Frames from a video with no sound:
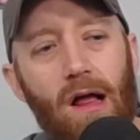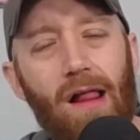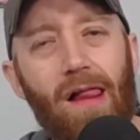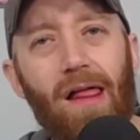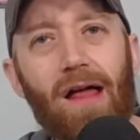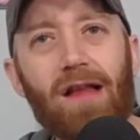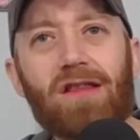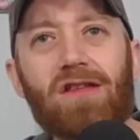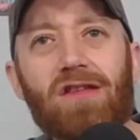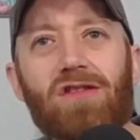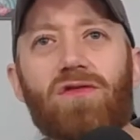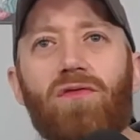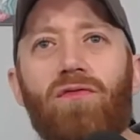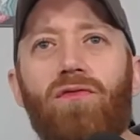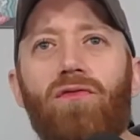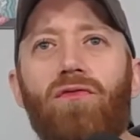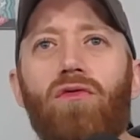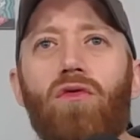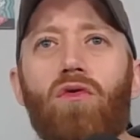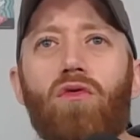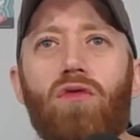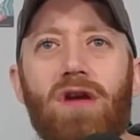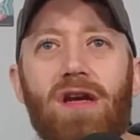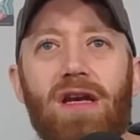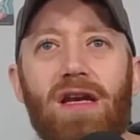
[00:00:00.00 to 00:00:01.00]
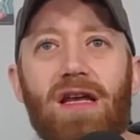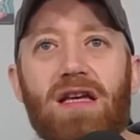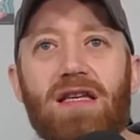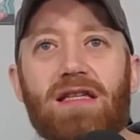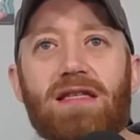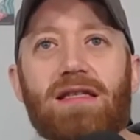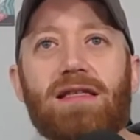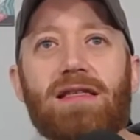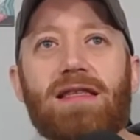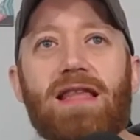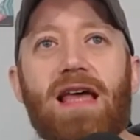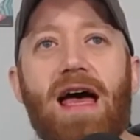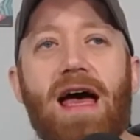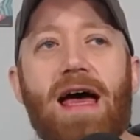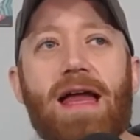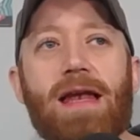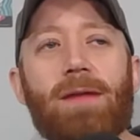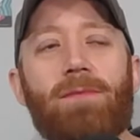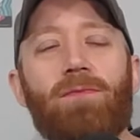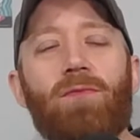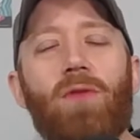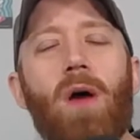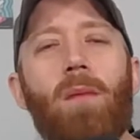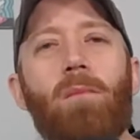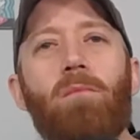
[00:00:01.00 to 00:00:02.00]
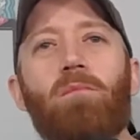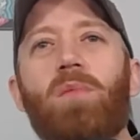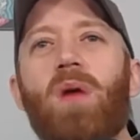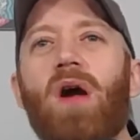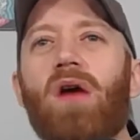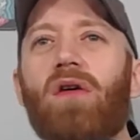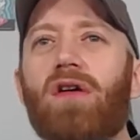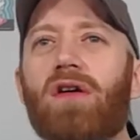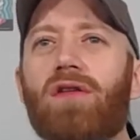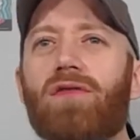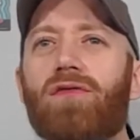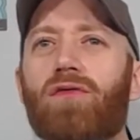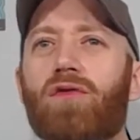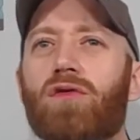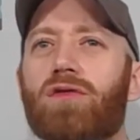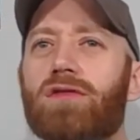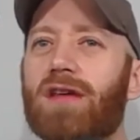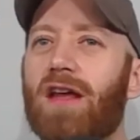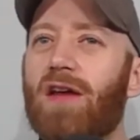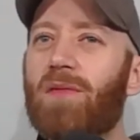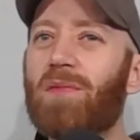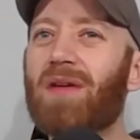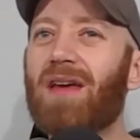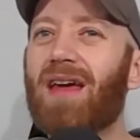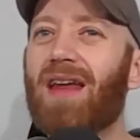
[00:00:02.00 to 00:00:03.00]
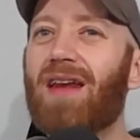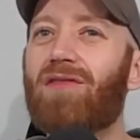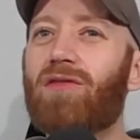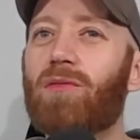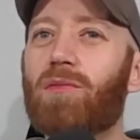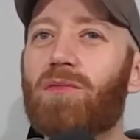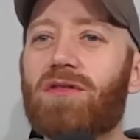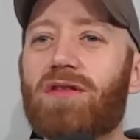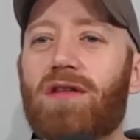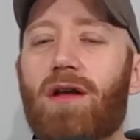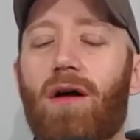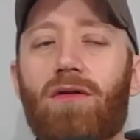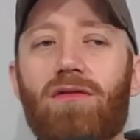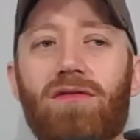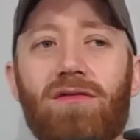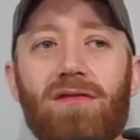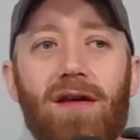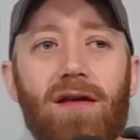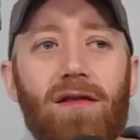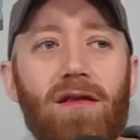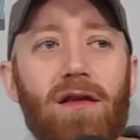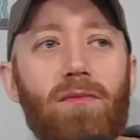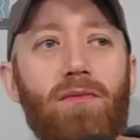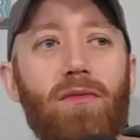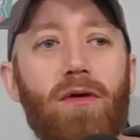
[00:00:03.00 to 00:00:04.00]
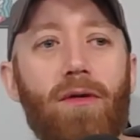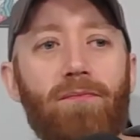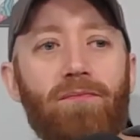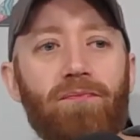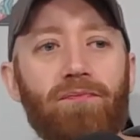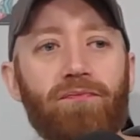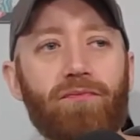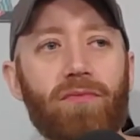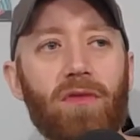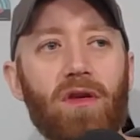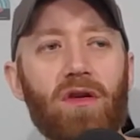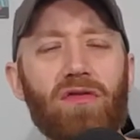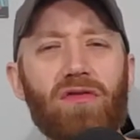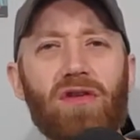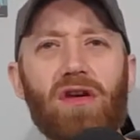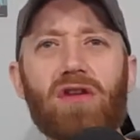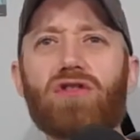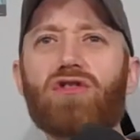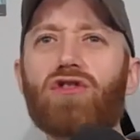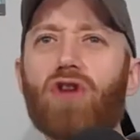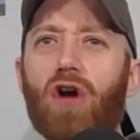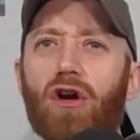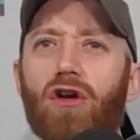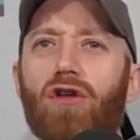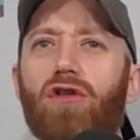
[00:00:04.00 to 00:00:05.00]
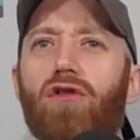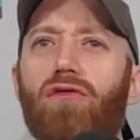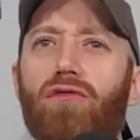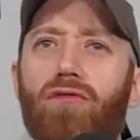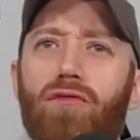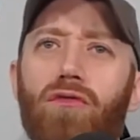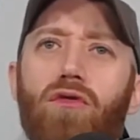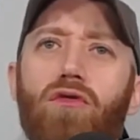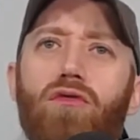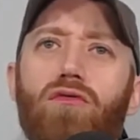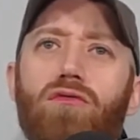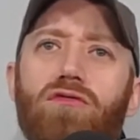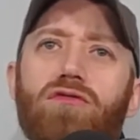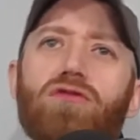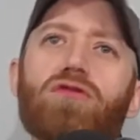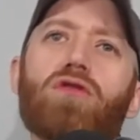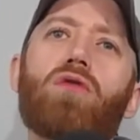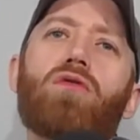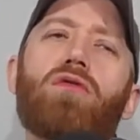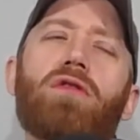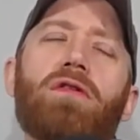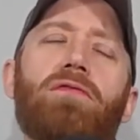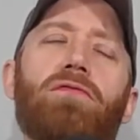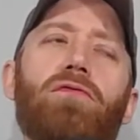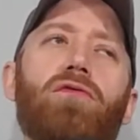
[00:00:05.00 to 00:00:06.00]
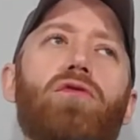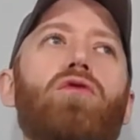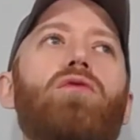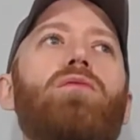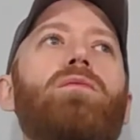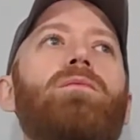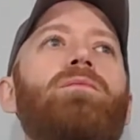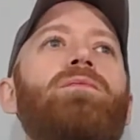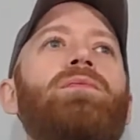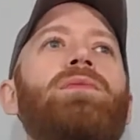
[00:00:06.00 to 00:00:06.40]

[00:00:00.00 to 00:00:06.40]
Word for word: Like this fruitiness that, not berry fruits that I've been getting from stouts lately, but it's like darker fruit, stony fruit.